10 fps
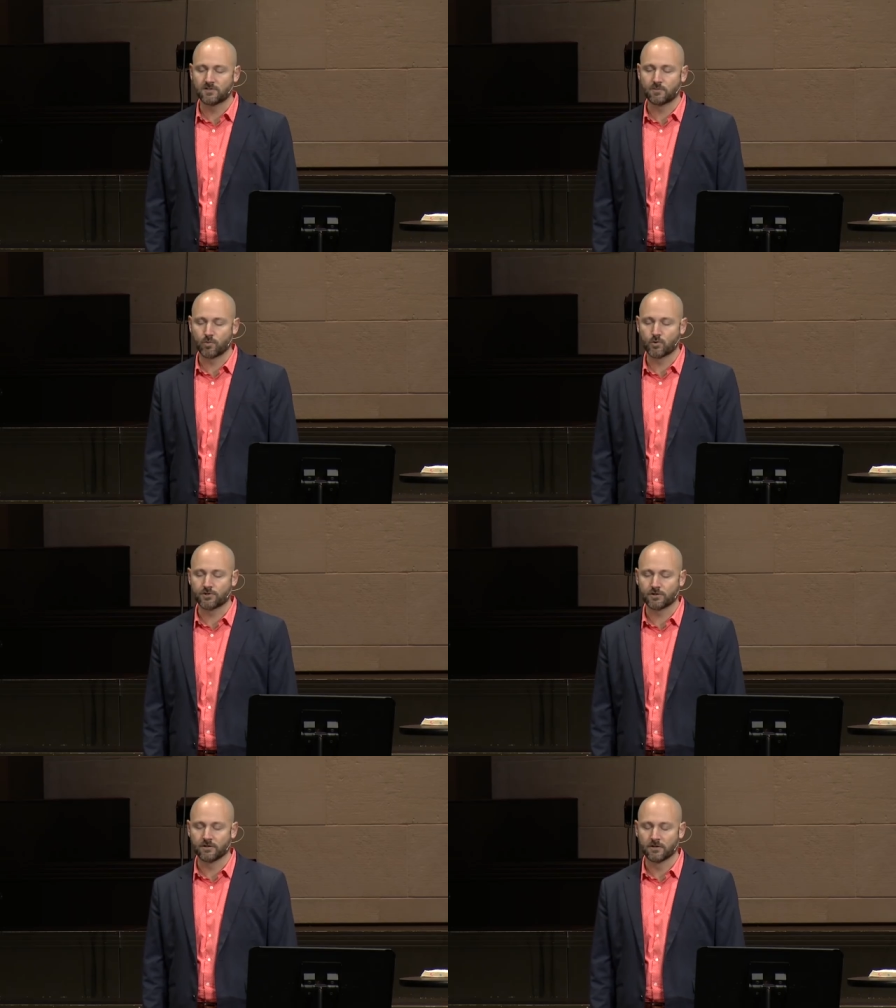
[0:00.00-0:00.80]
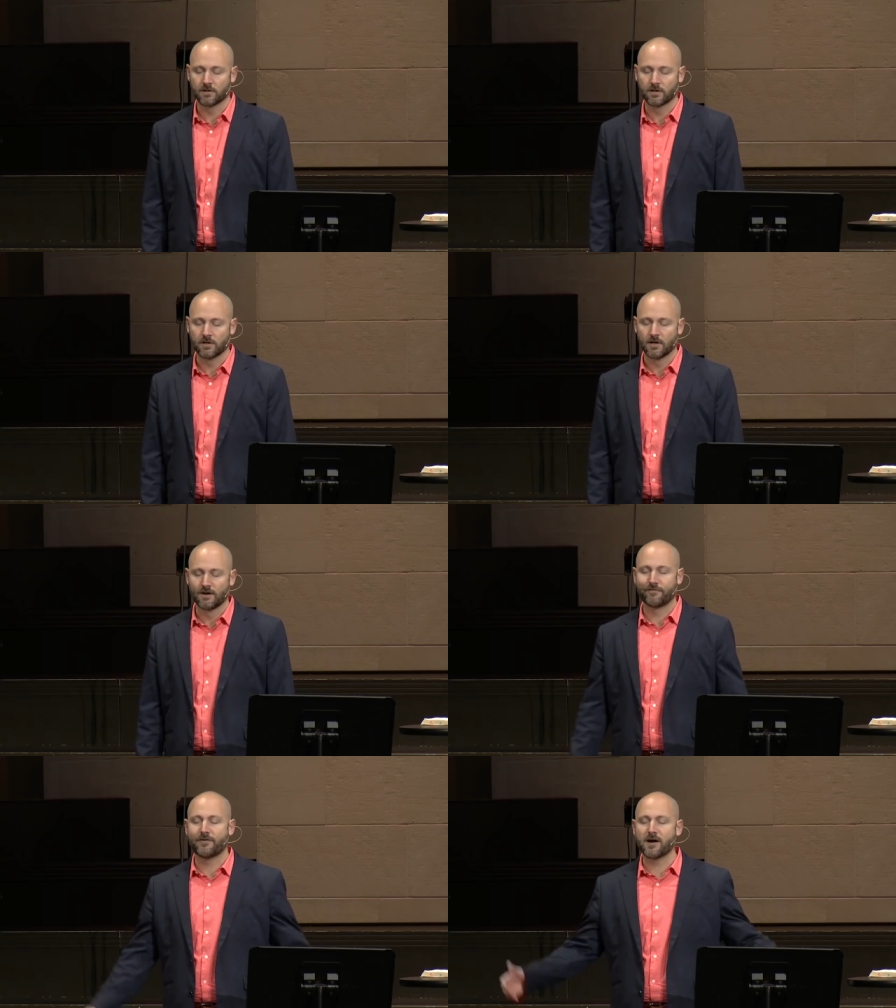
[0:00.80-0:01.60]
abortion.
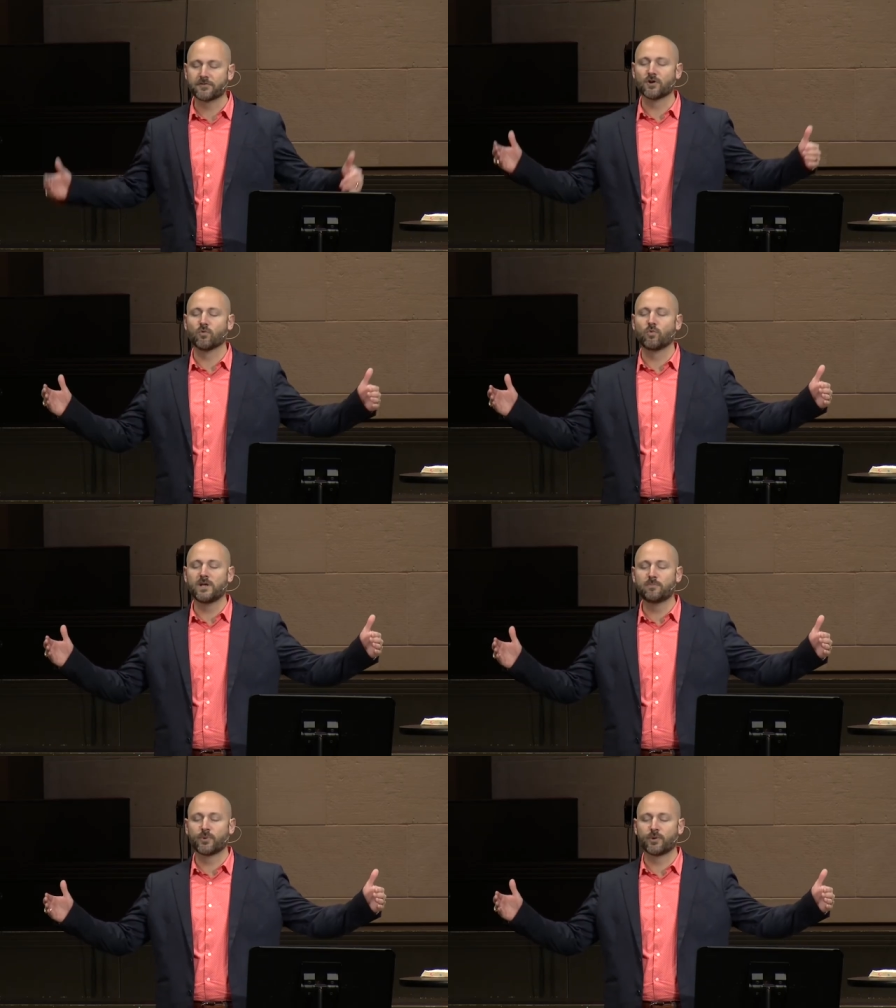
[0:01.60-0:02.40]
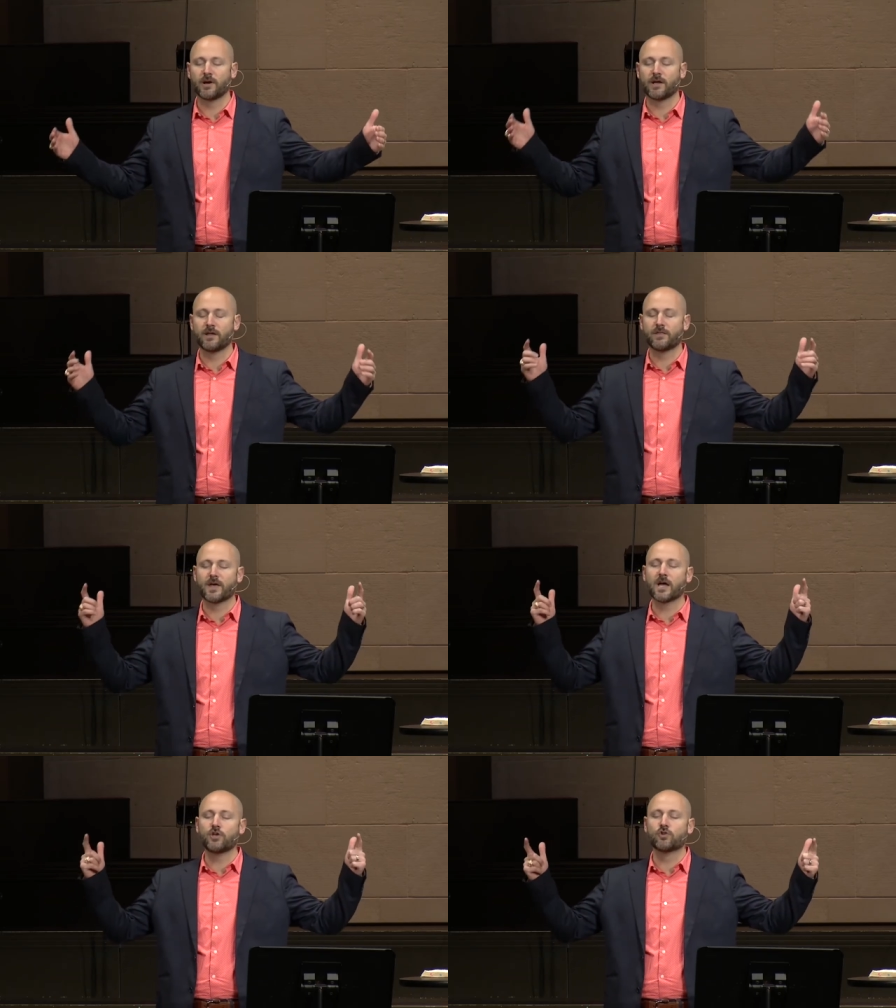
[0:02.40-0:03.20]
Father, we pray
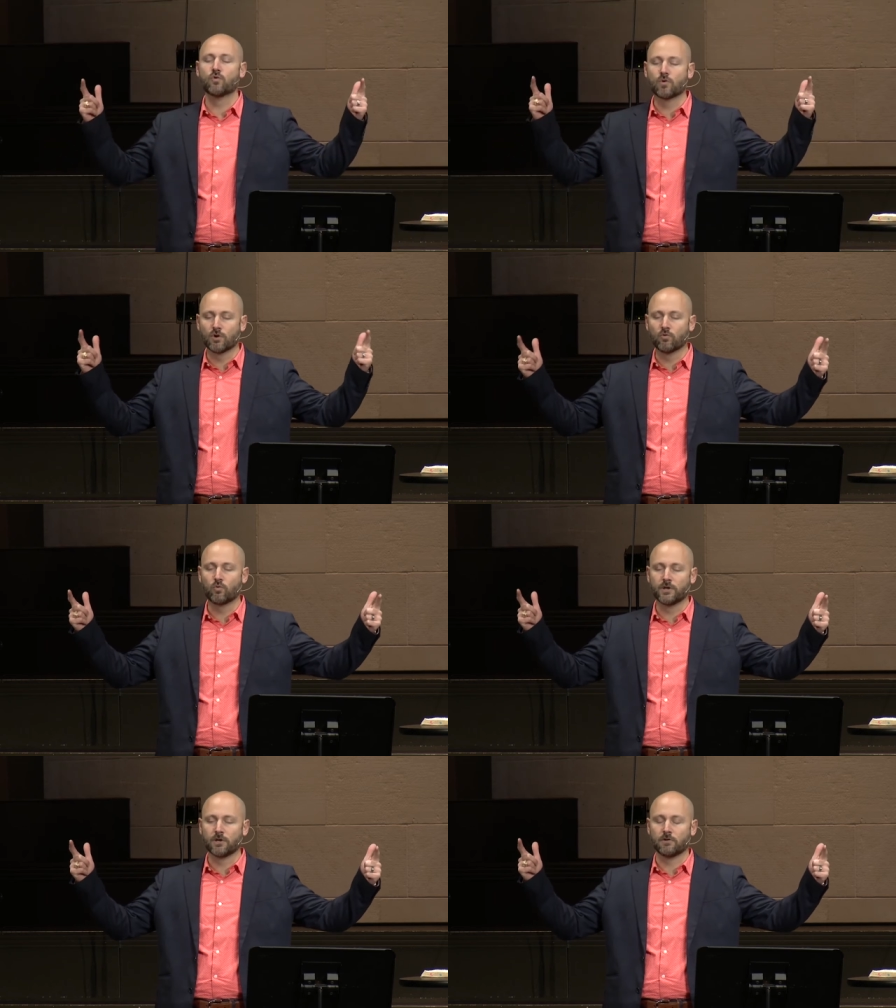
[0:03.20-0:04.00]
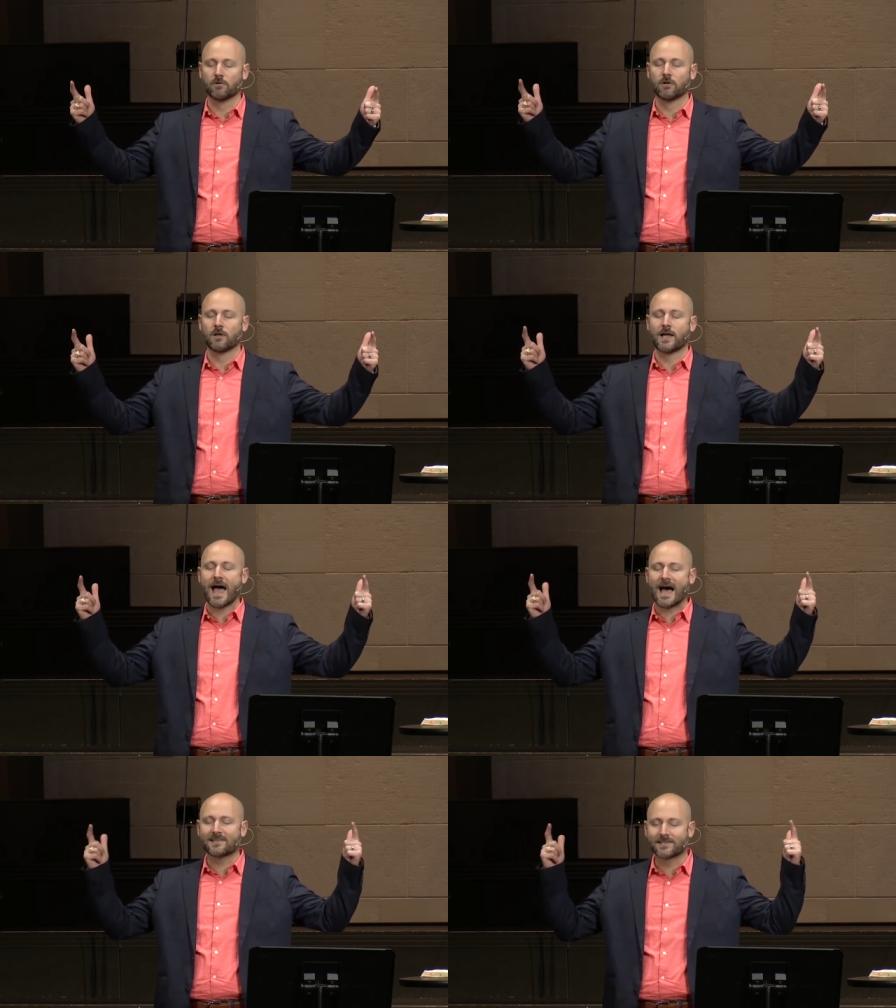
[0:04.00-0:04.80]
that your will,
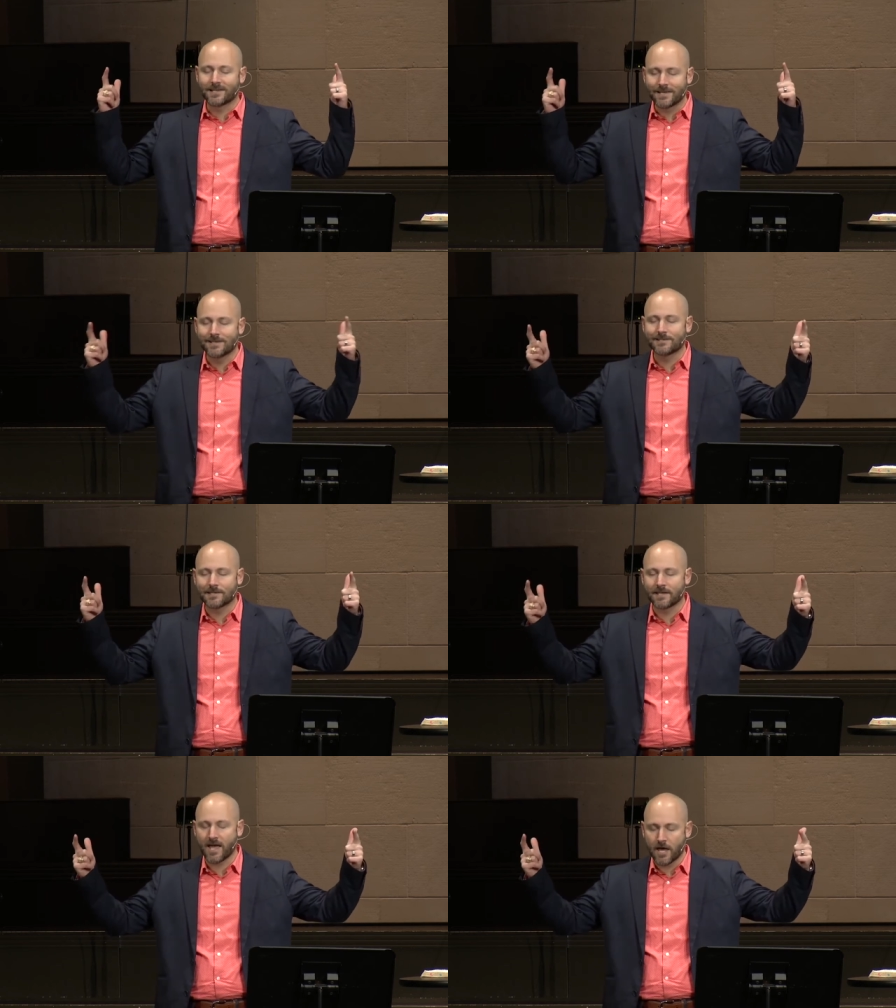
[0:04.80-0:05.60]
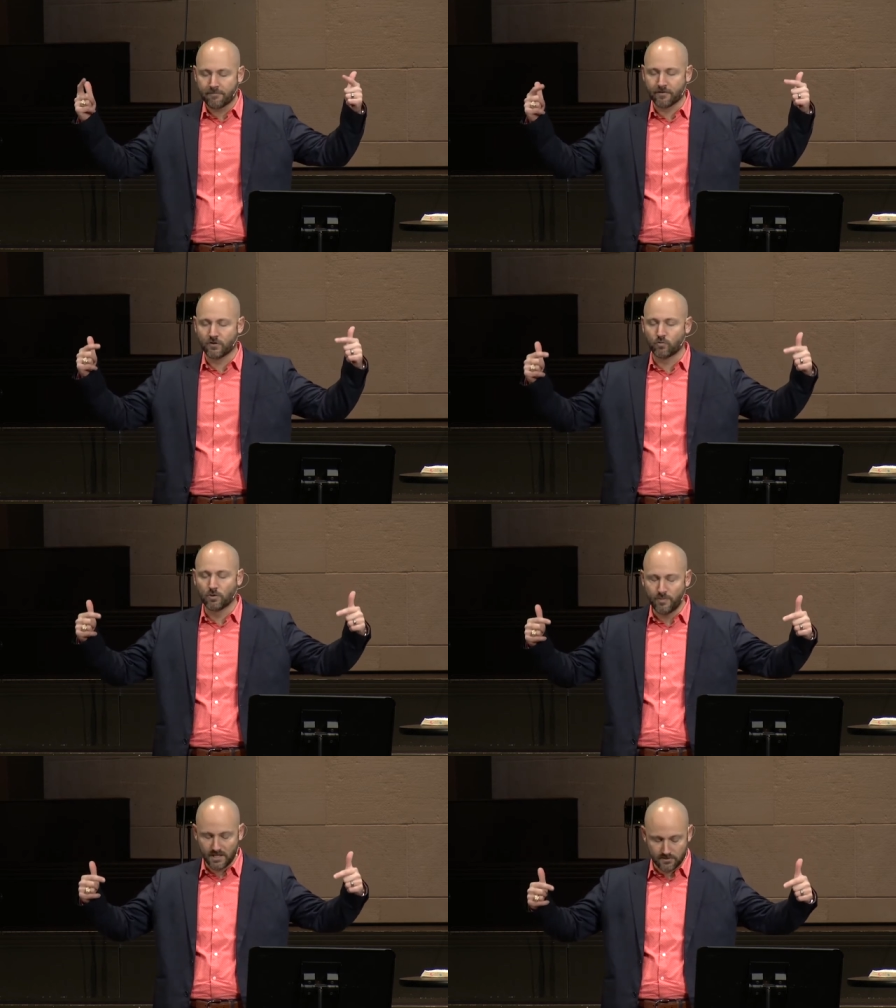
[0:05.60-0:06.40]
as it is in heaven, will
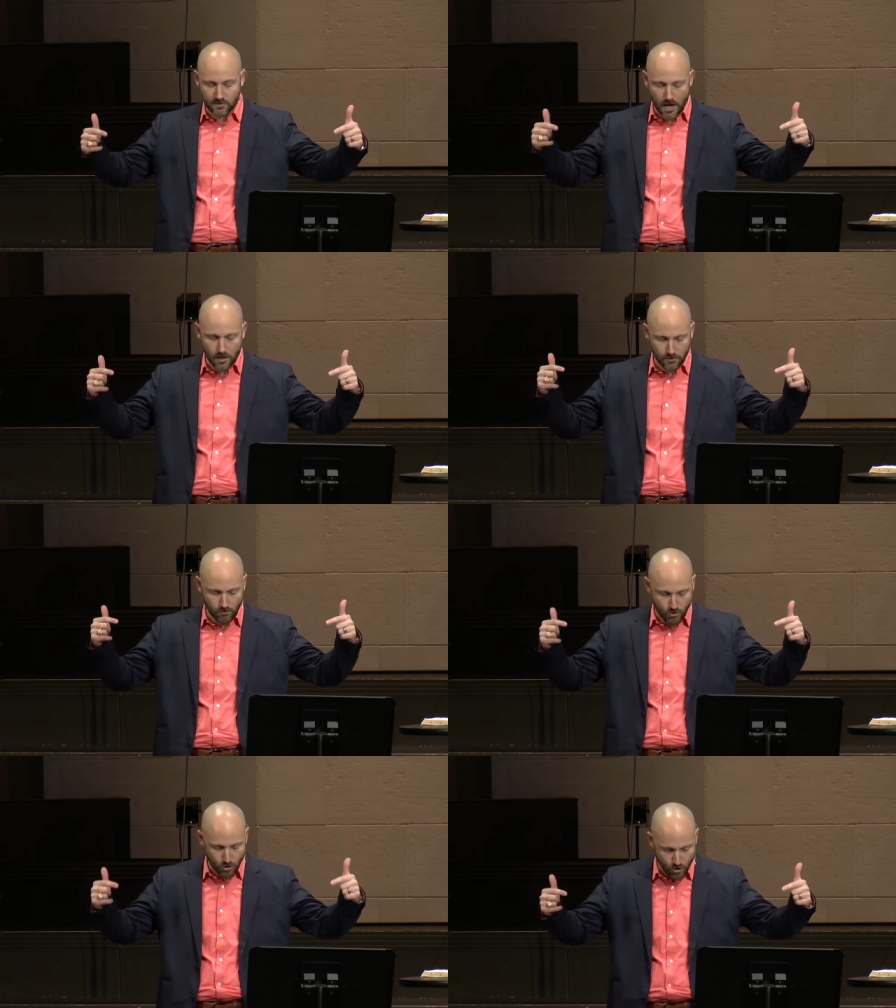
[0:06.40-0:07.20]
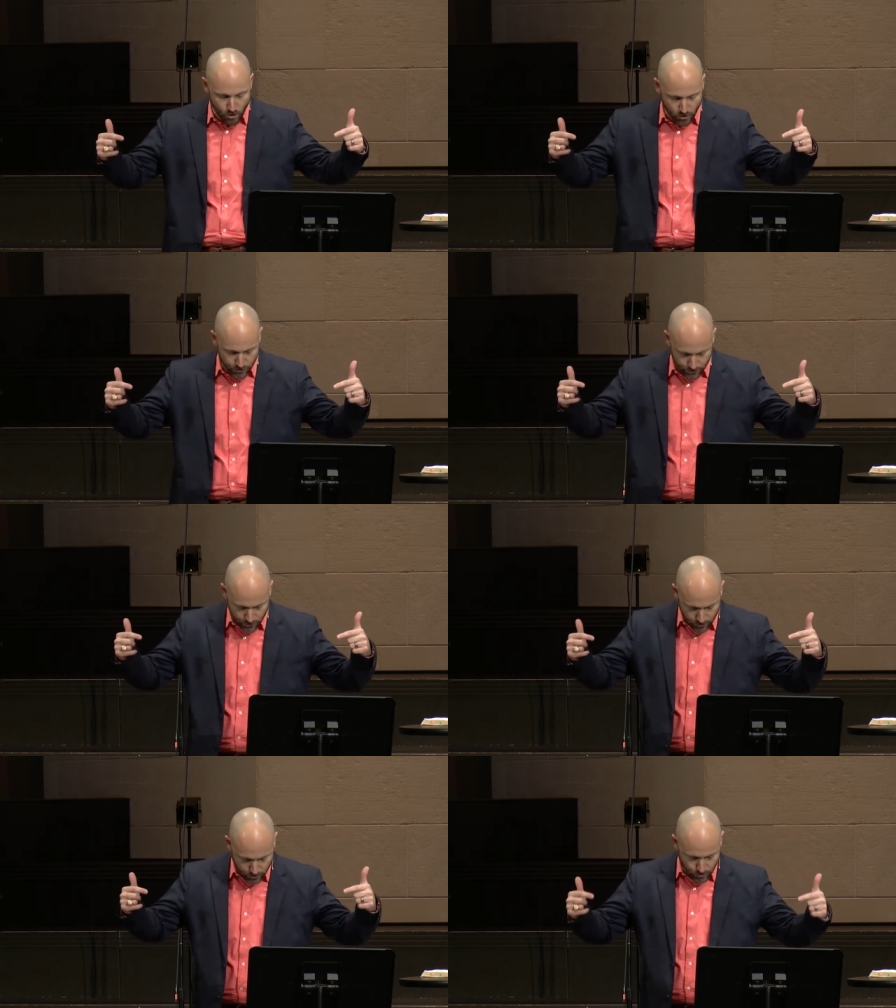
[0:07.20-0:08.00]
be done on
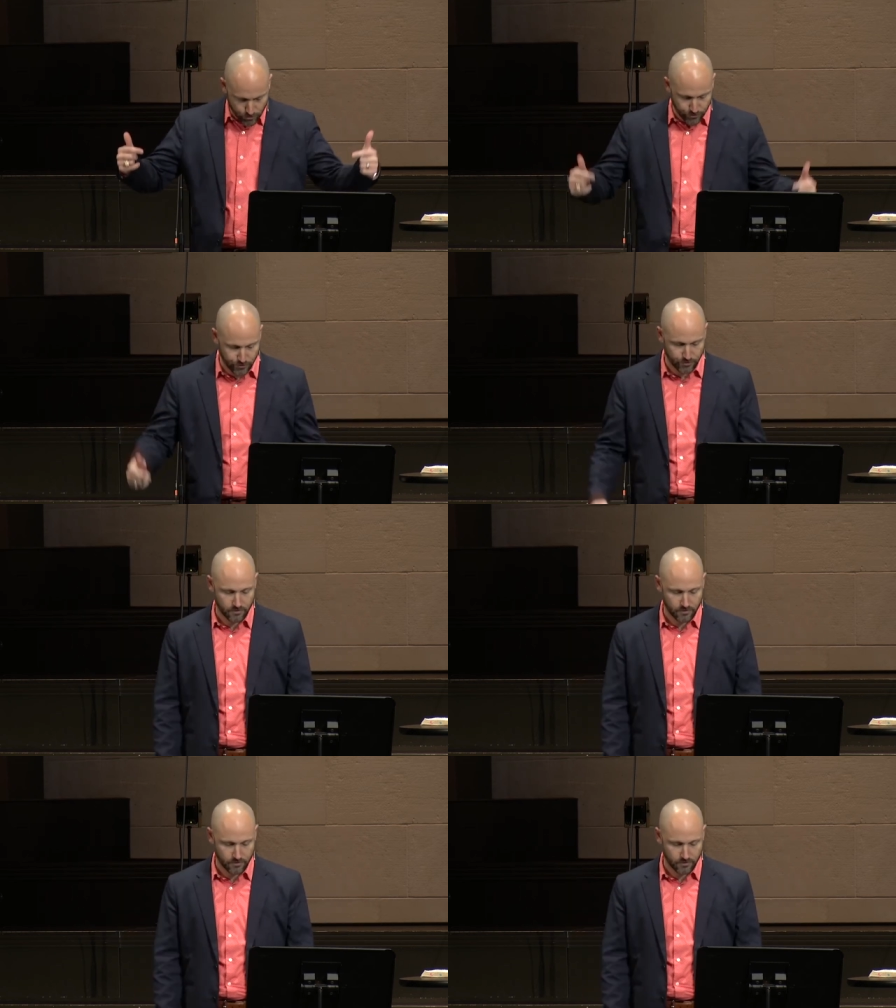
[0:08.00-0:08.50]
earth.